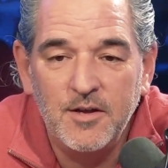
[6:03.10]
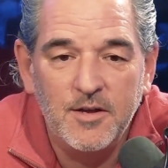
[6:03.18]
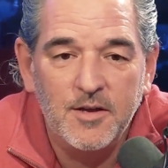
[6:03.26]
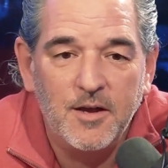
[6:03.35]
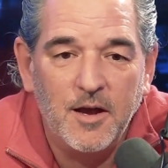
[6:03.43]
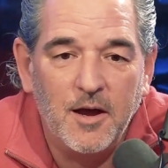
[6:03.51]

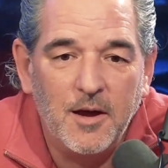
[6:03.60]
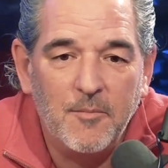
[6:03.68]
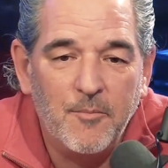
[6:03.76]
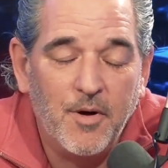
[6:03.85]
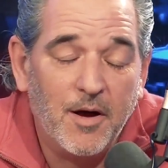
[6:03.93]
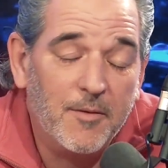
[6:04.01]
uh,
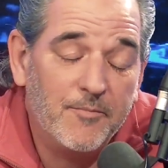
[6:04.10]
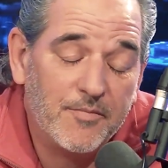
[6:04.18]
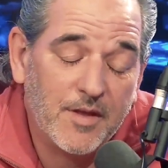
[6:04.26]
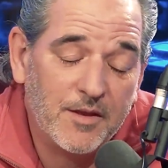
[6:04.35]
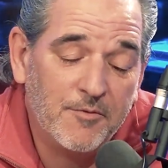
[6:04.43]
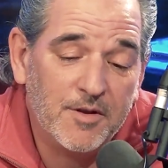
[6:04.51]
but
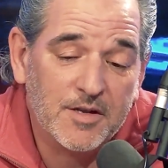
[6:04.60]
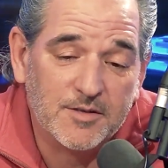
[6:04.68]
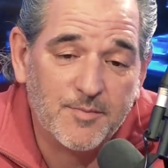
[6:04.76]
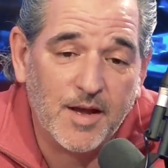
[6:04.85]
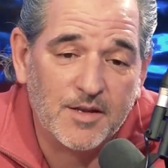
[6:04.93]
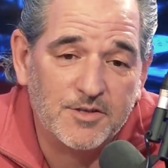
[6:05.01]
you would
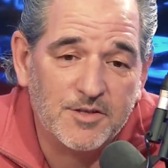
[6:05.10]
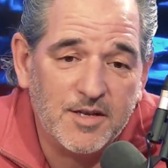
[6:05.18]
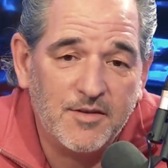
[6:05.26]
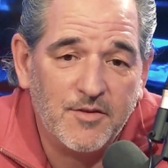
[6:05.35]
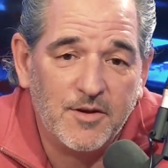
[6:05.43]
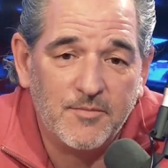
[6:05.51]
expect
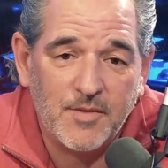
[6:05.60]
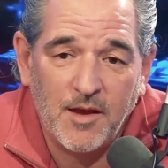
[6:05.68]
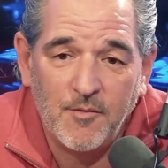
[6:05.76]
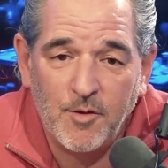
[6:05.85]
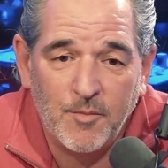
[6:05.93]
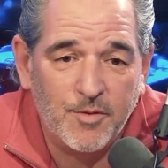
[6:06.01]
Geneva. I
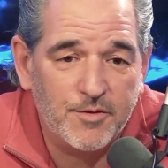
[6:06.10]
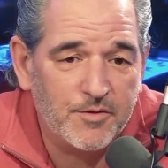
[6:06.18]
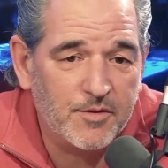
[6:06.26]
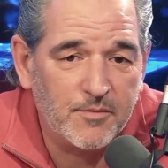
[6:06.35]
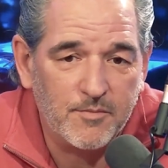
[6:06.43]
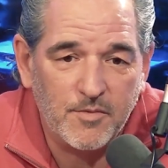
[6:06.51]
would have put
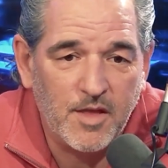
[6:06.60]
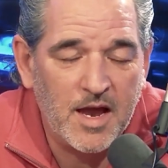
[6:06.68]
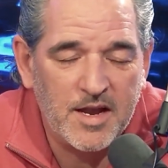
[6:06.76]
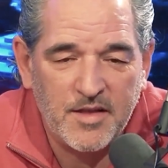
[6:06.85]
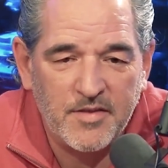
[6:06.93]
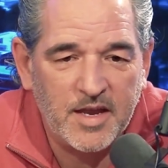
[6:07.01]
the line
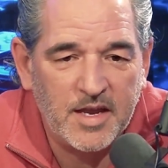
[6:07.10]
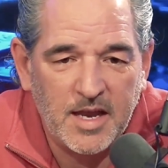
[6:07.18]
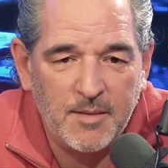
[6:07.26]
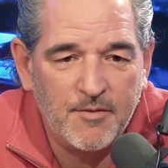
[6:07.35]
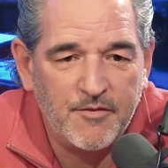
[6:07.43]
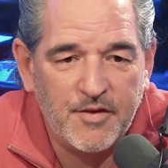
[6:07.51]
on that game
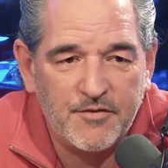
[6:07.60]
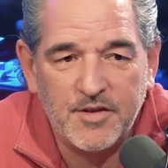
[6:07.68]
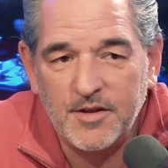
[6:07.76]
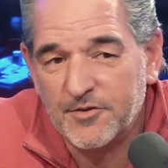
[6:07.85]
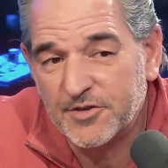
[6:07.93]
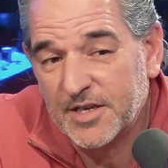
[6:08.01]
at 15
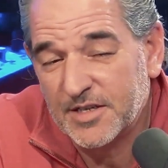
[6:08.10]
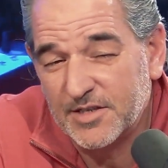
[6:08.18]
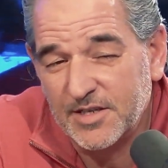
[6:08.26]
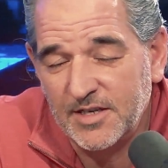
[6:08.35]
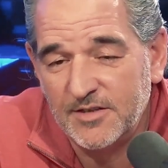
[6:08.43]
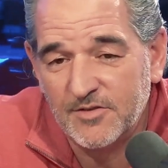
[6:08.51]
or
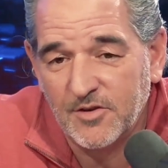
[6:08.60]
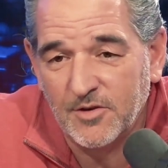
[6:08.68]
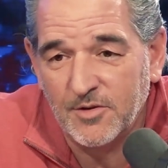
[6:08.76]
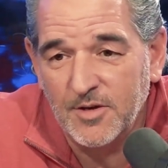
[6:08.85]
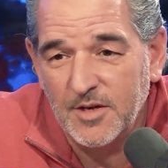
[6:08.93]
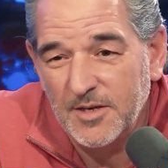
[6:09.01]
16. So
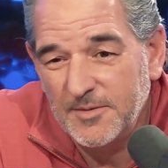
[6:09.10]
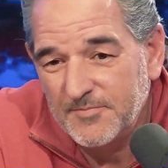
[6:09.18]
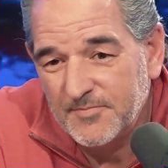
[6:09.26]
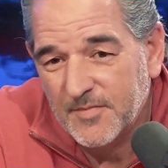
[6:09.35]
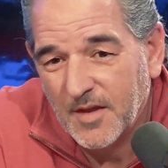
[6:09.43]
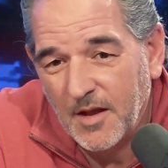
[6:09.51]

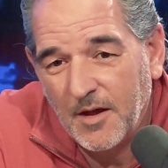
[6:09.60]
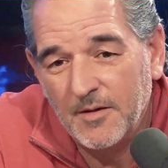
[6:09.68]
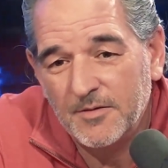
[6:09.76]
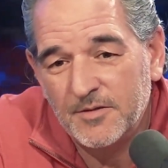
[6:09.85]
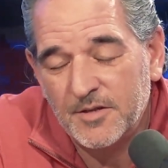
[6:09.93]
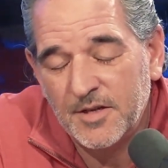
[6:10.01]
uh,
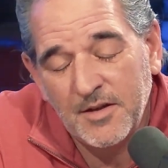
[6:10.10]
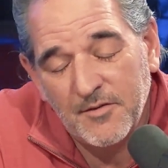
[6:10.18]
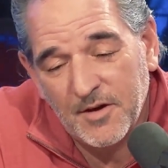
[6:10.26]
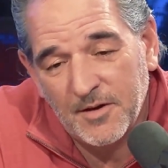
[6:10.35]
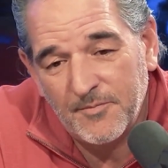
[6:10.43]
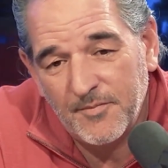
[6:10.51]

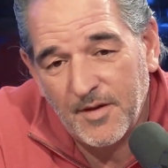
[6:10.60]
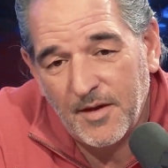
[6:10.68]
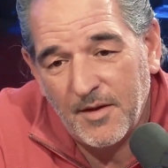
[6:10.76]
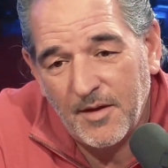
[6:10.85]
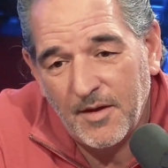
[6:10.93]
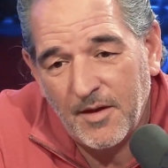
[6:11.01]
Geneva
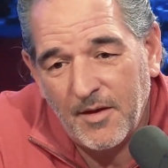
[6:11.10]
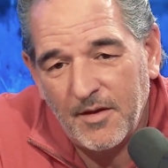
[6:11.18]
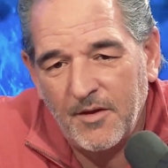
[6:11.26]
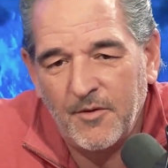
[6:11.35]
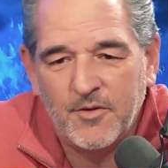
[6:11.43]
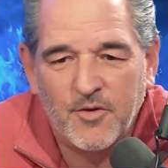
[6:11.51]
you know,
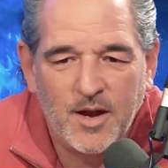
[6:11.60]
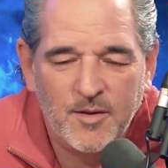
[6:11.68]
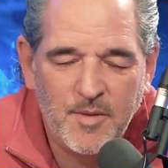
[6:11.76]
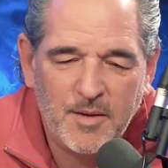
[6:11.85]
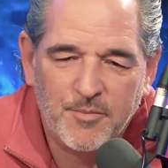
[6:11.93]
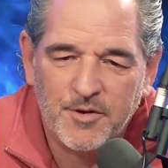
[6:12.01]
we try to
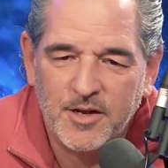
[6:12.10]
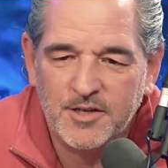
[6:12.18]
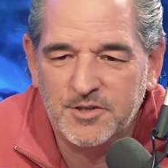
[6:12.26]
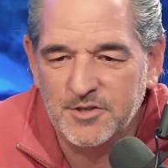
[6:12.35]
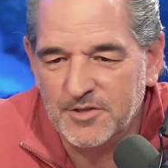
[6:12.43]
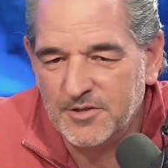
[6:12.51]
make
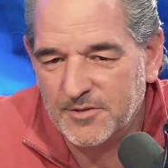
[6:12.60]
predictions